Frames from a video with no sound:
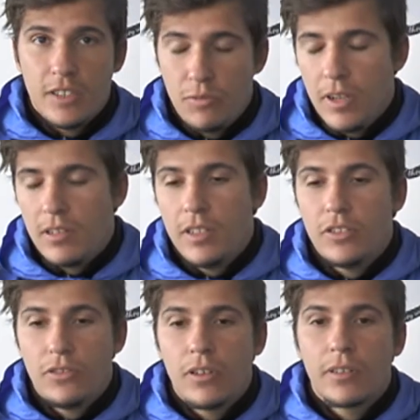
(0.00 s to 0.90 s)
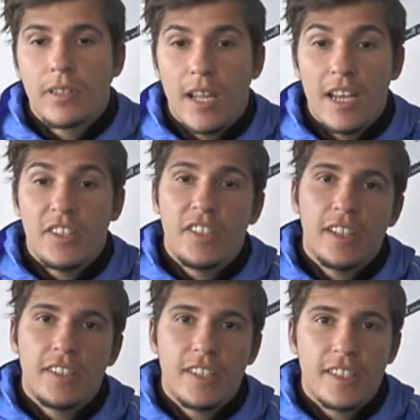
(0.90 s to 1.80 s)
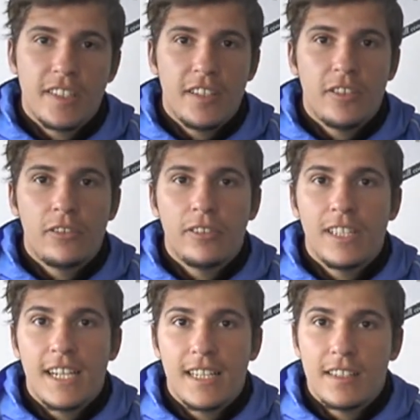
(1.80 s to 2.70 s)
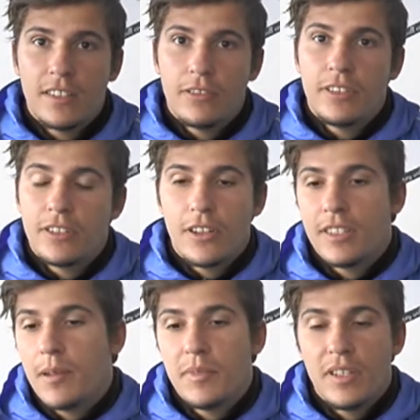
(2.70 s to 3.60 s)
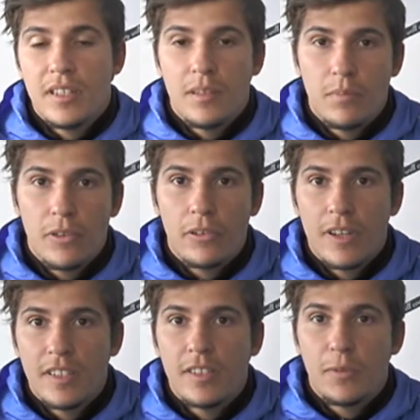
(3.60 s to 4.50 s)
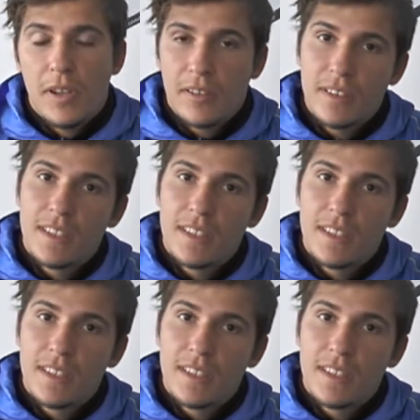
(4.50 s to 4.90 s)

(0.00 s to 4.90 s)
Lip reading: He's really strong and he's still a 16-year-old lad, so he's got time to progress as well.